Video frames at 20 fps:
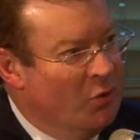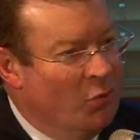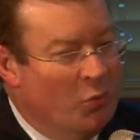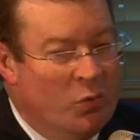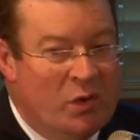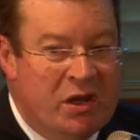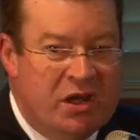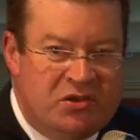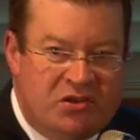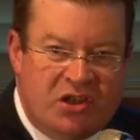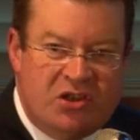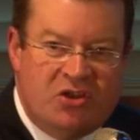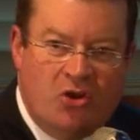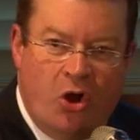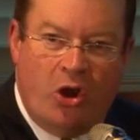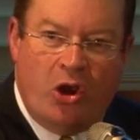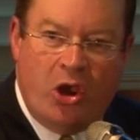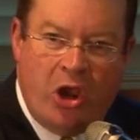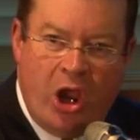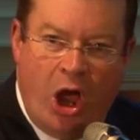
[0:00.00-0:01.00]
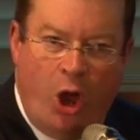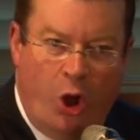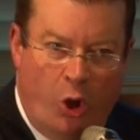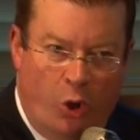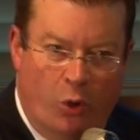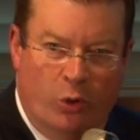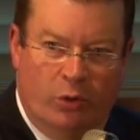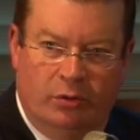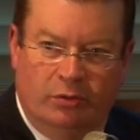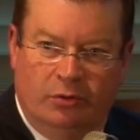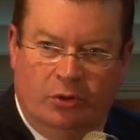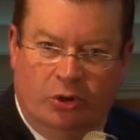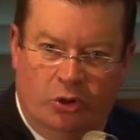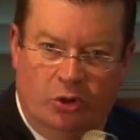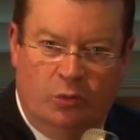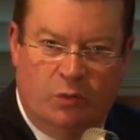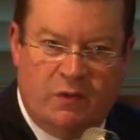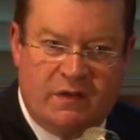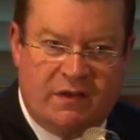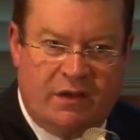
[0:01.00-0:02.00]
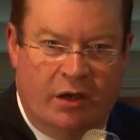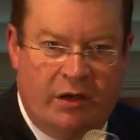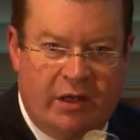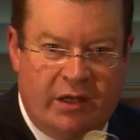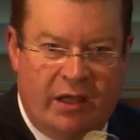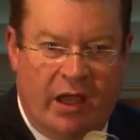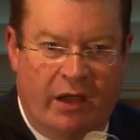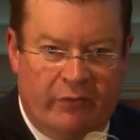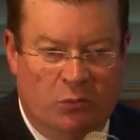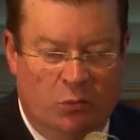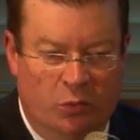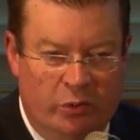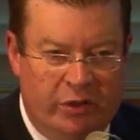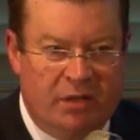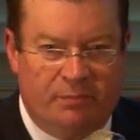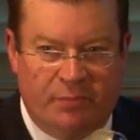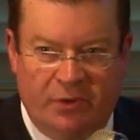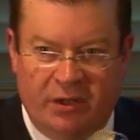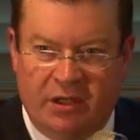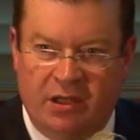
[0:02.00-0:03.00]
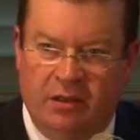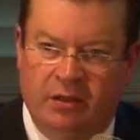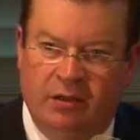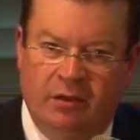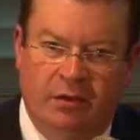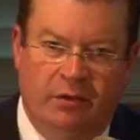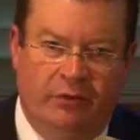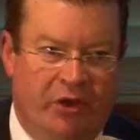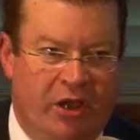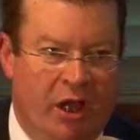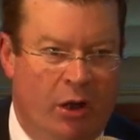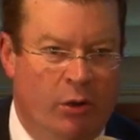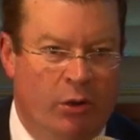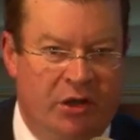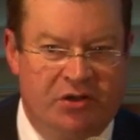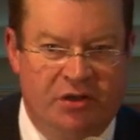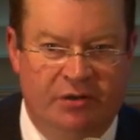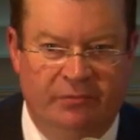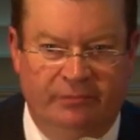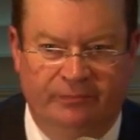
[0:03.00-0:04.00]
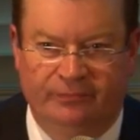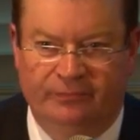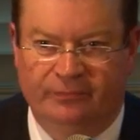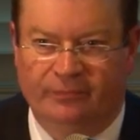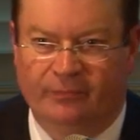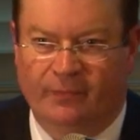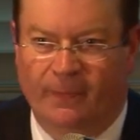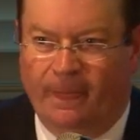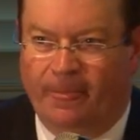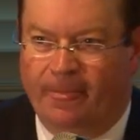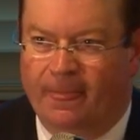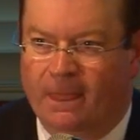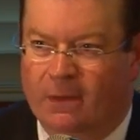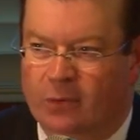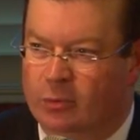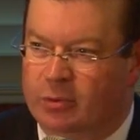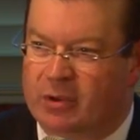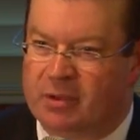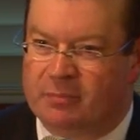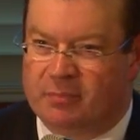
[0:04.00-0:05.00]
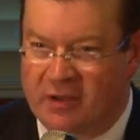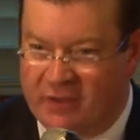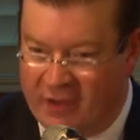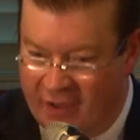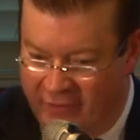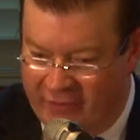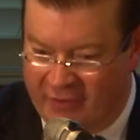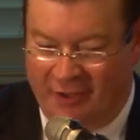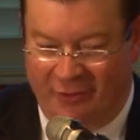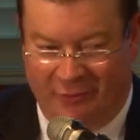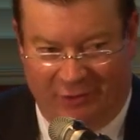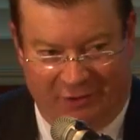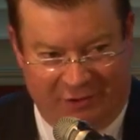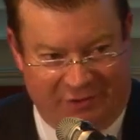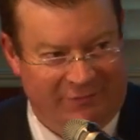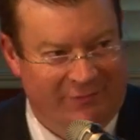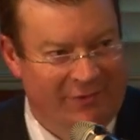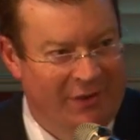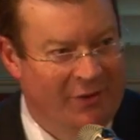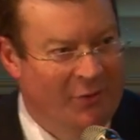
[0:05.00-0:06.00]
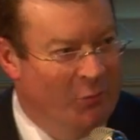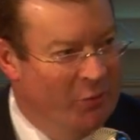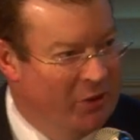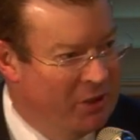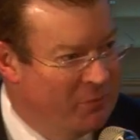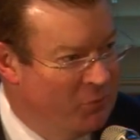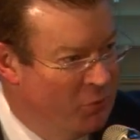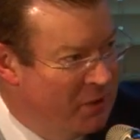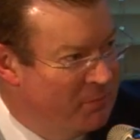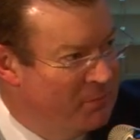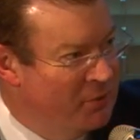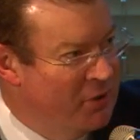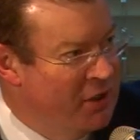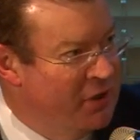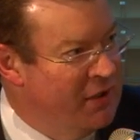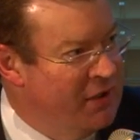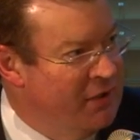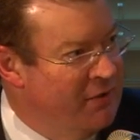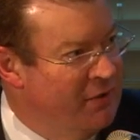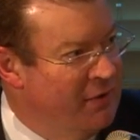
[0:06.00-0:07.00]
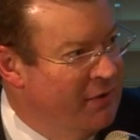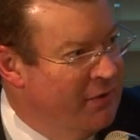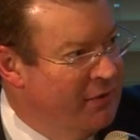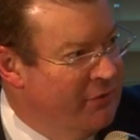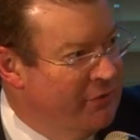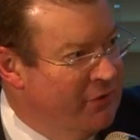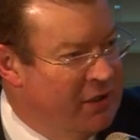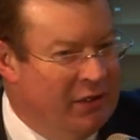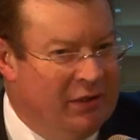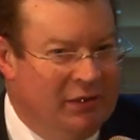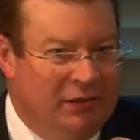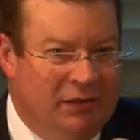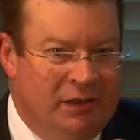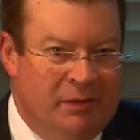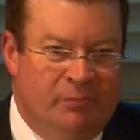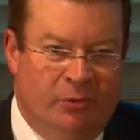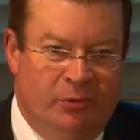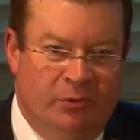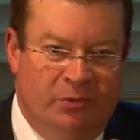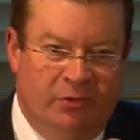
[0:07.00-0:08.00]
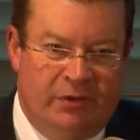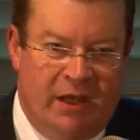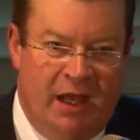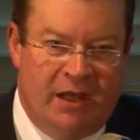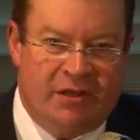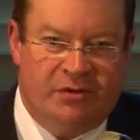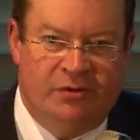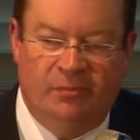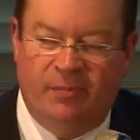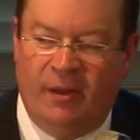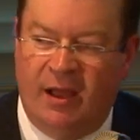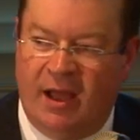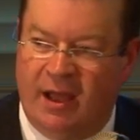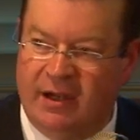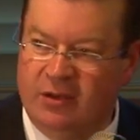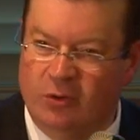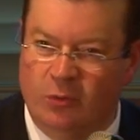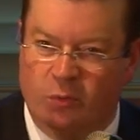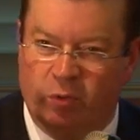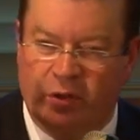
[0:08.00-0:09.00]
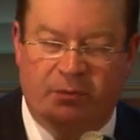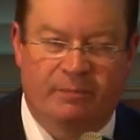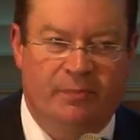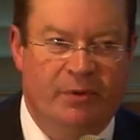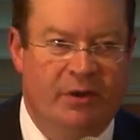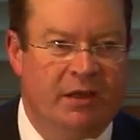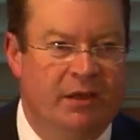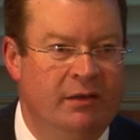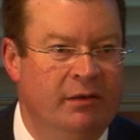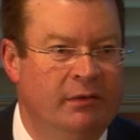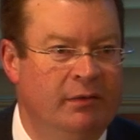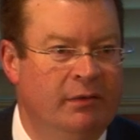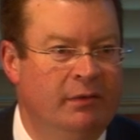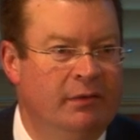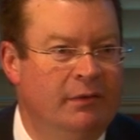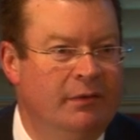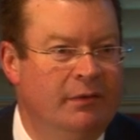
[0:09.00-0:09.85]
we did not know who was going to govern. Would it be the coalition, or would it be the other coalition? Would it be the Liberal National Party, or would it be